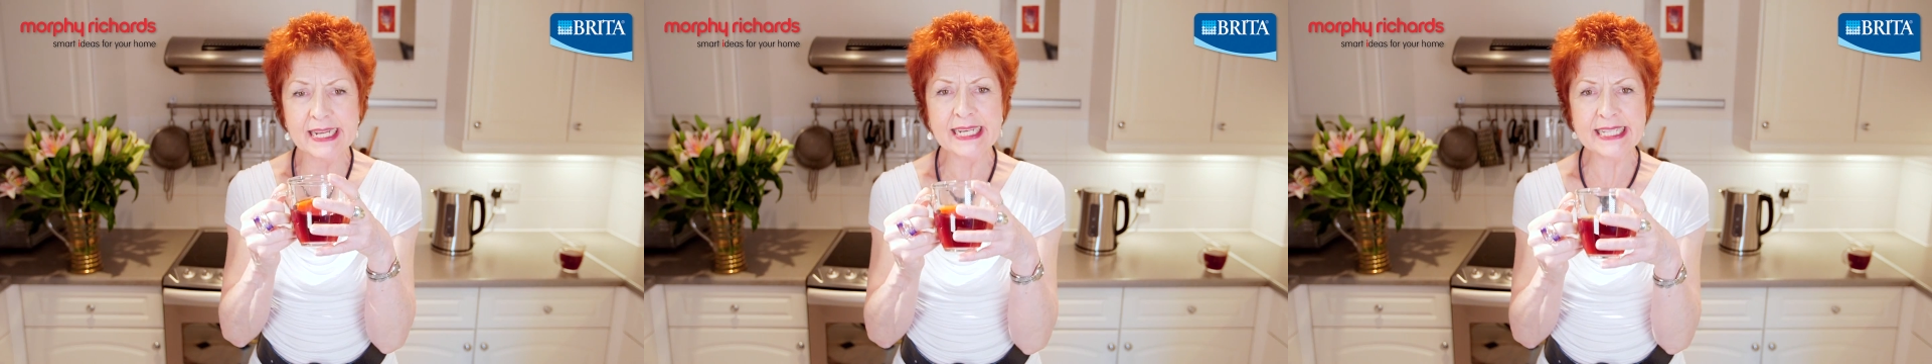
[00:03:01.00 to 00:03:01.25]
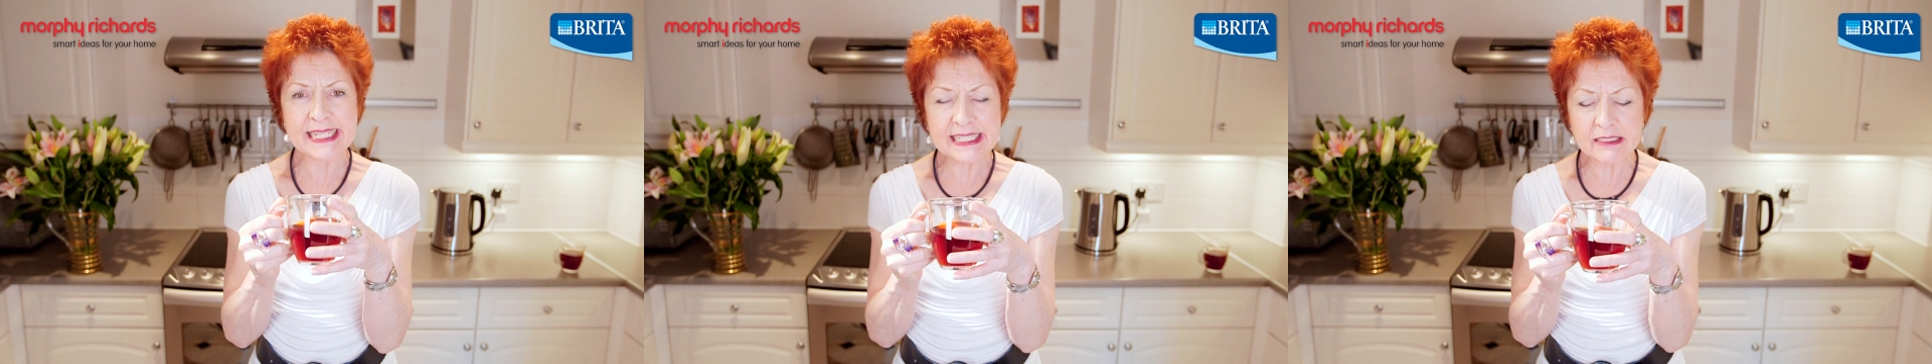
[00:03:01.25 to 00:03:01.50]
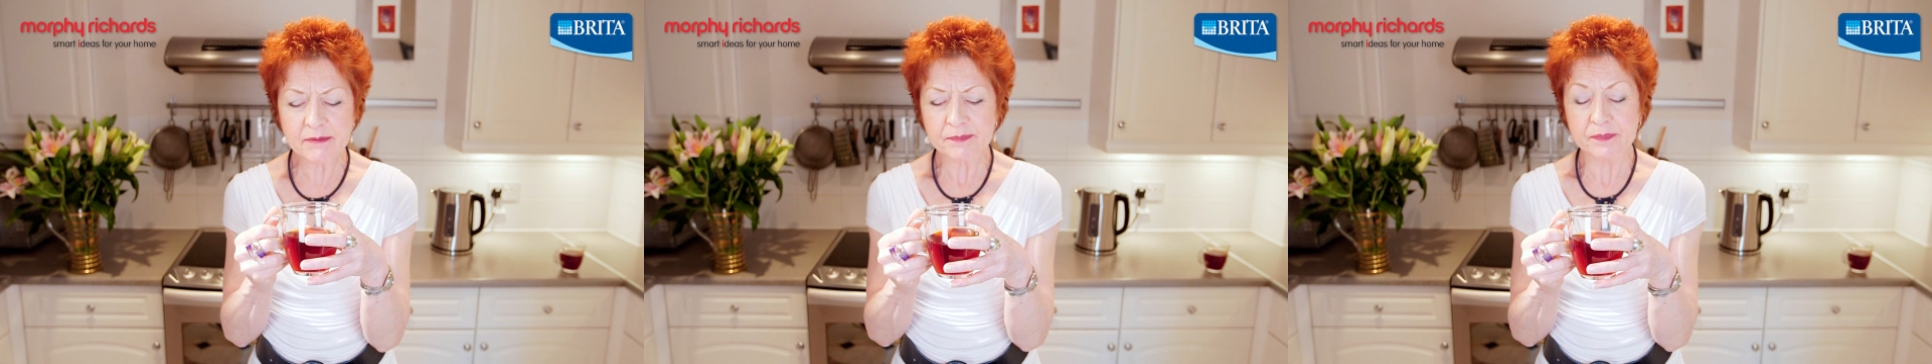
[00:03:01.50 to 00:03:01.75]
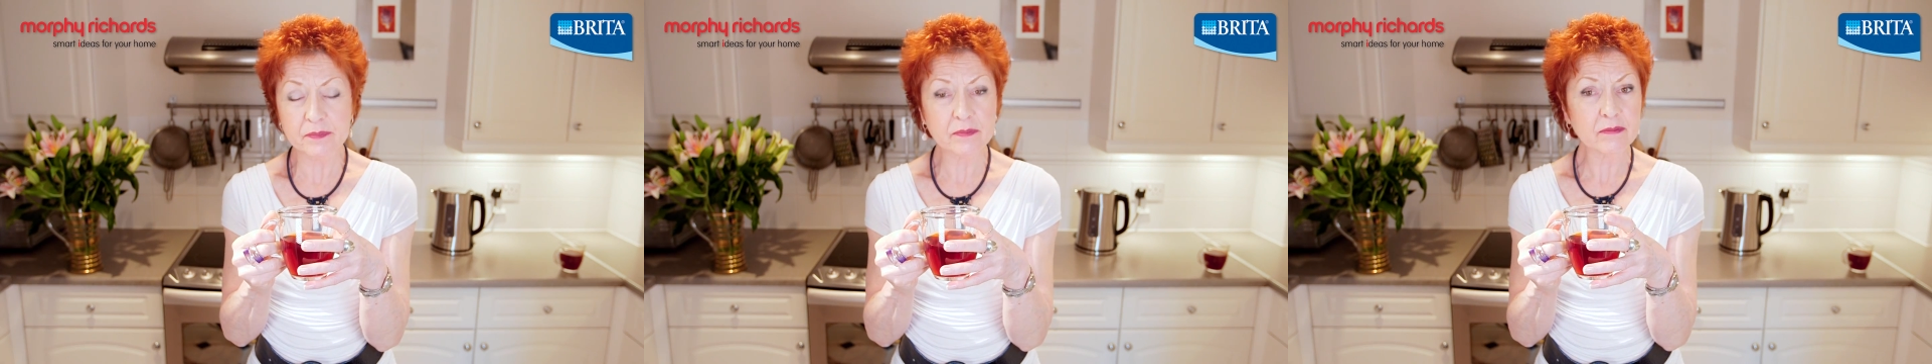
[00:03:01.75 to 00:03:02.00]
clean,
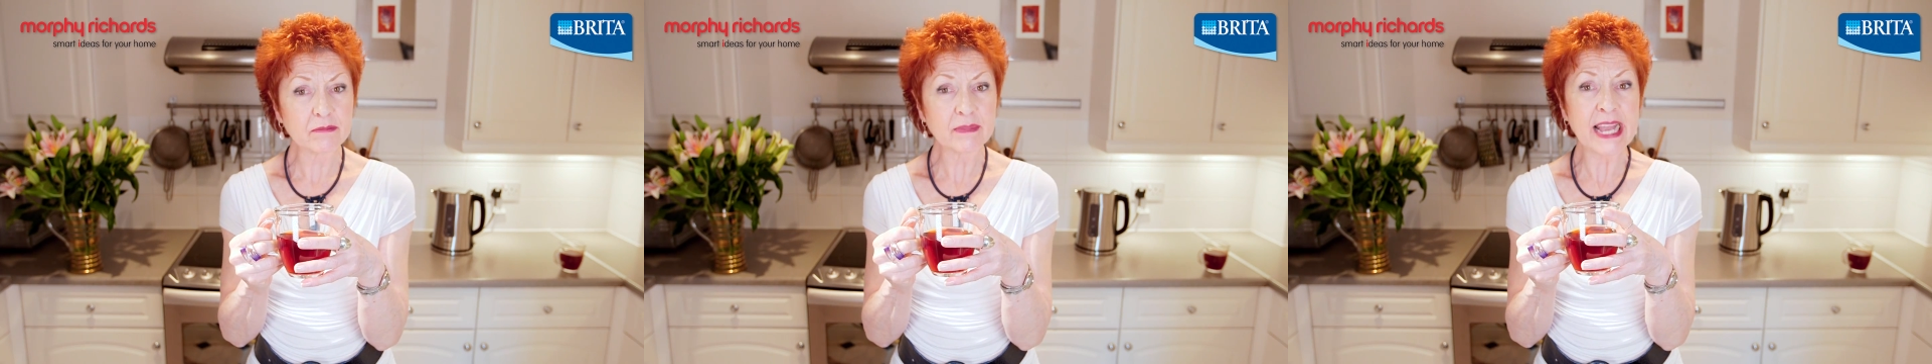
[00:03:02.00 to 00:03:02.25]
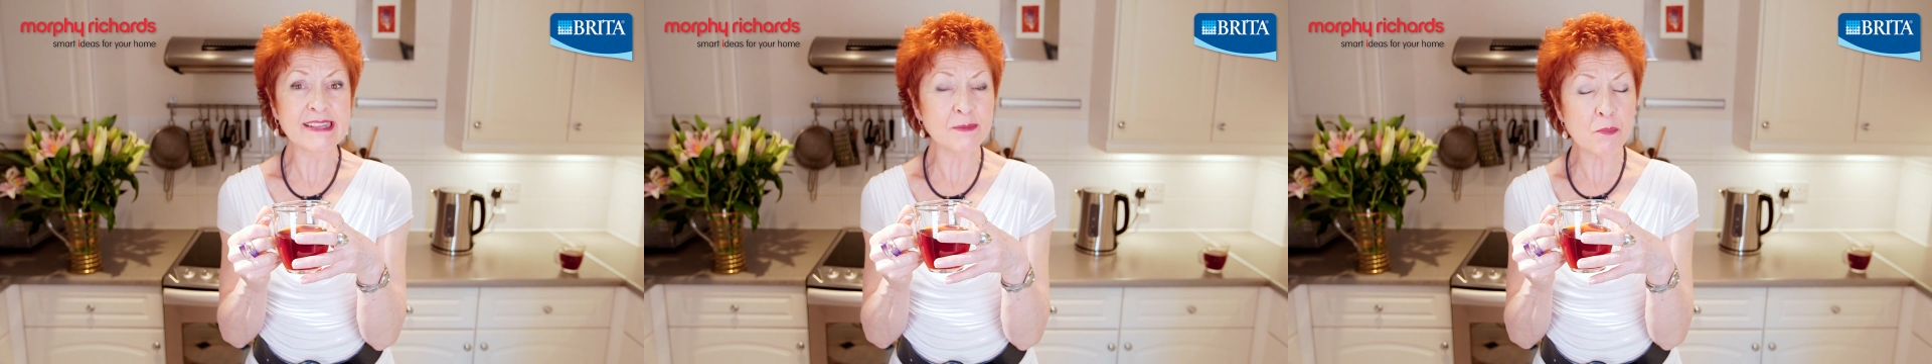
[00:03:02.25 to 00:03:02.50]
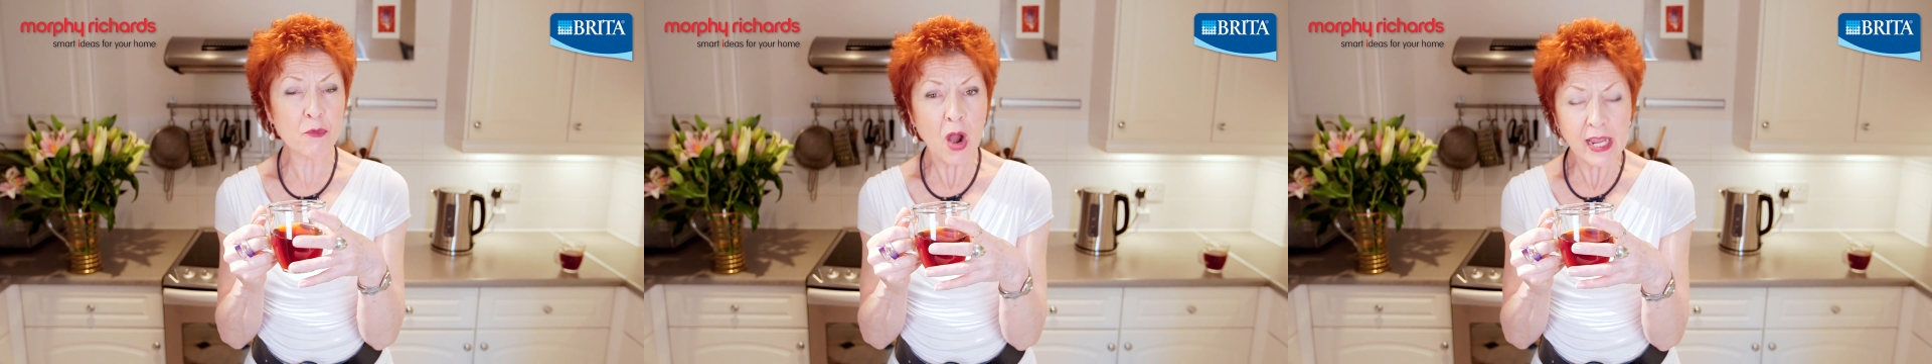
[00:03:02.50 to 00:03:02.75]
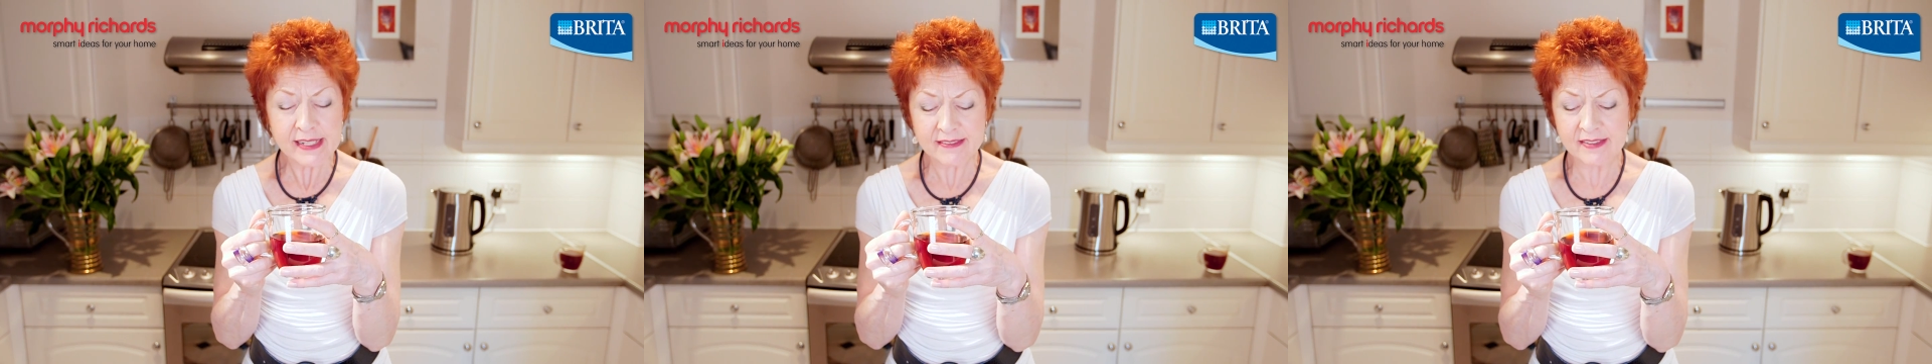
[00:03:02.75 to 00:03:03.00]
it's
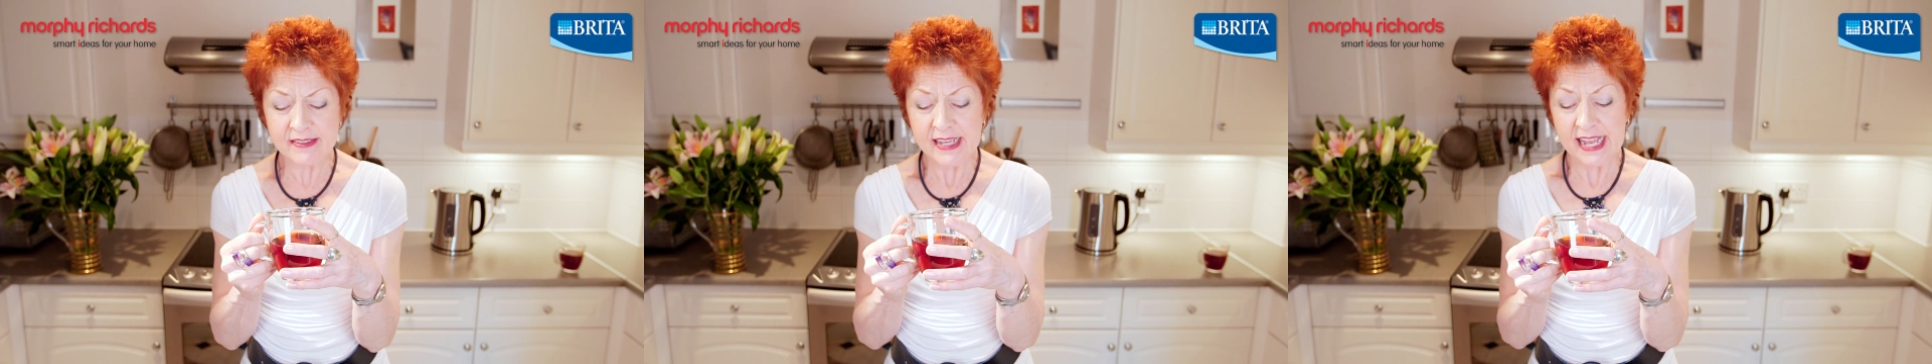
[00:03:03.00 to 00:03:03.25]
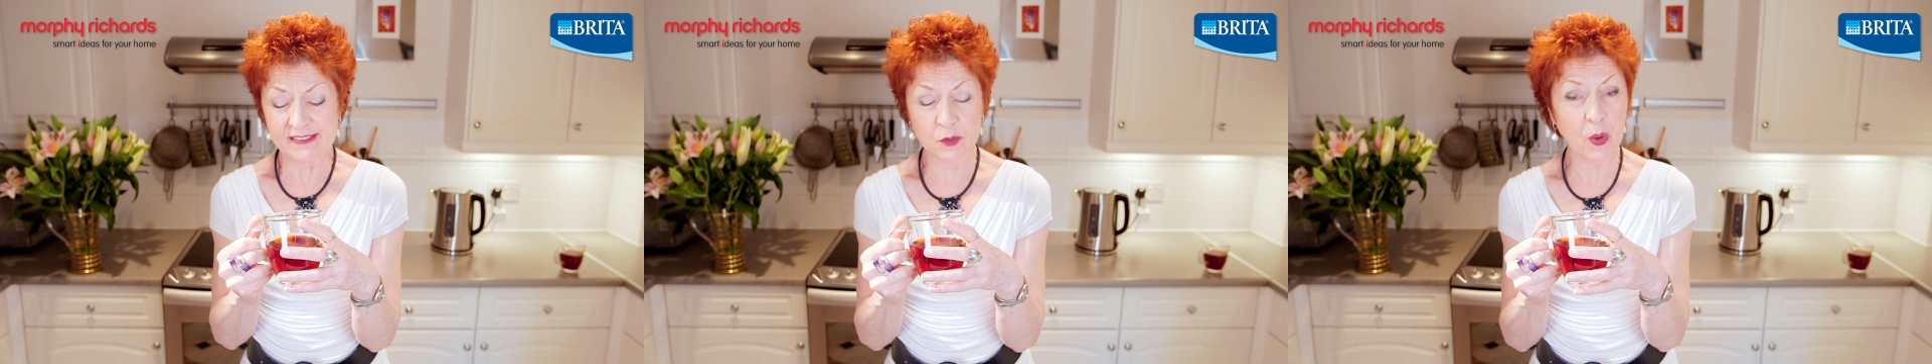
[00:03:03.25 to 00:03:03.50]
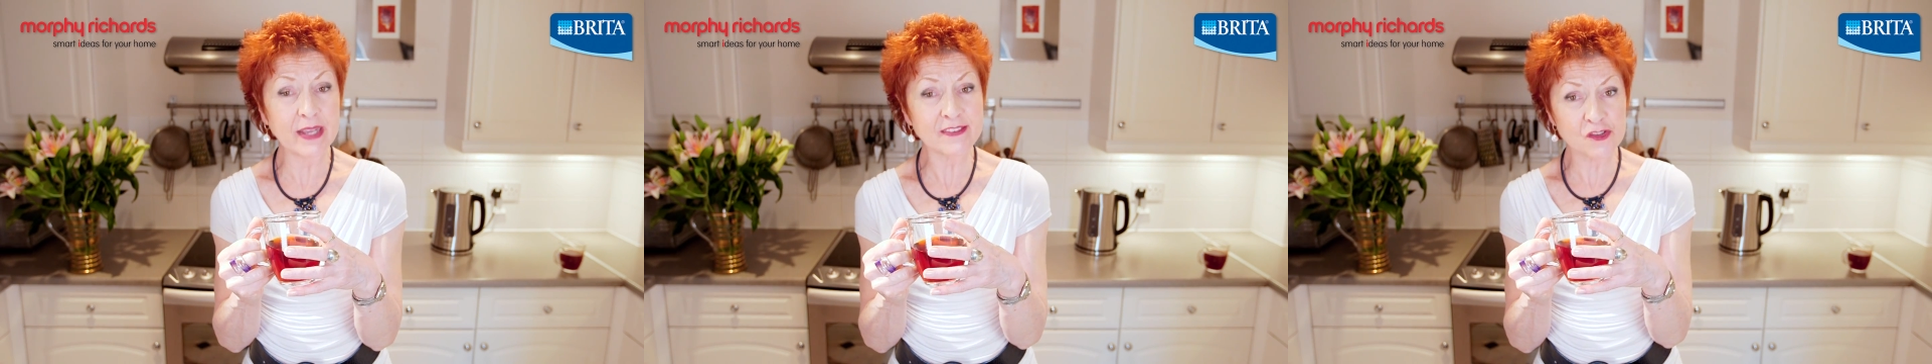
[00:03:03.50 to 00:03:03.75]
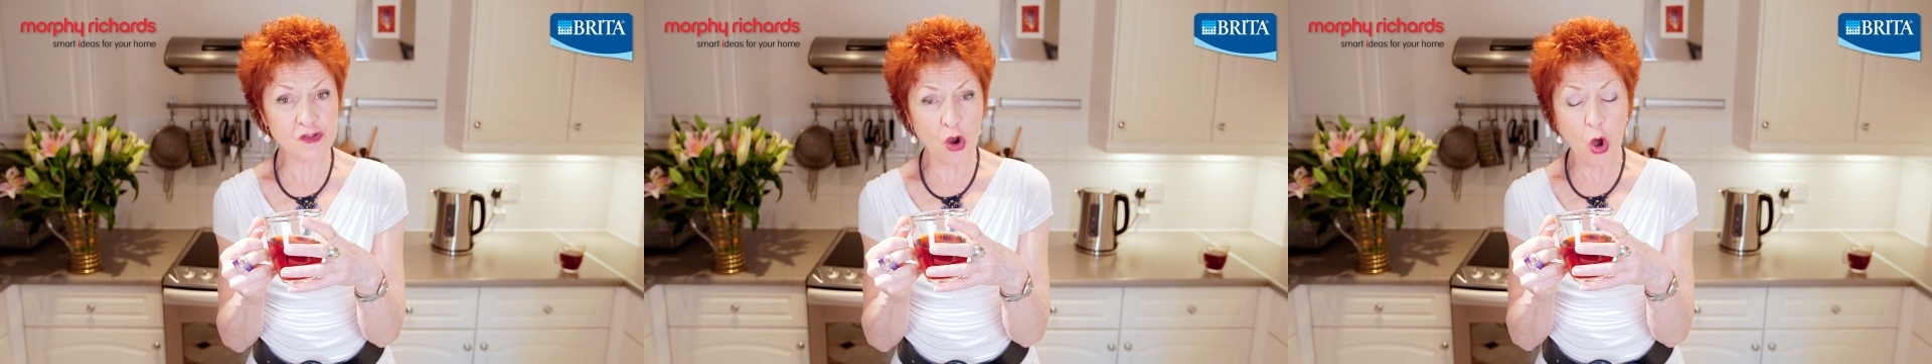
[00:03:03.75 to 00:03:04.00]
bright, it's quite
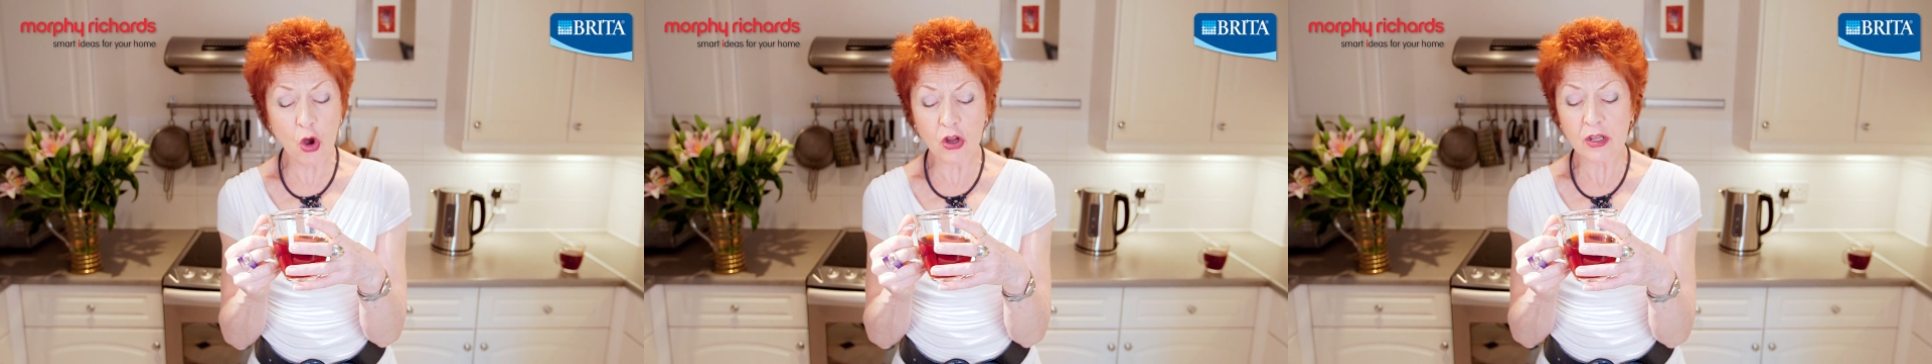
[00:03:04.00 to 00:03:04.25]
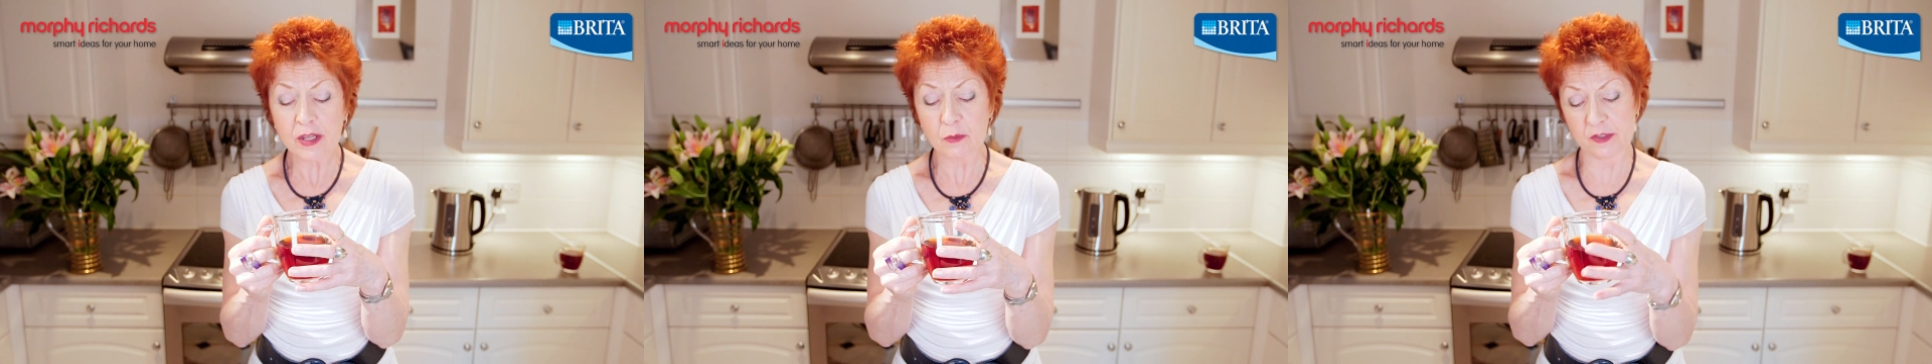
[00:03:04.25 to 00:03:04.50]
strong.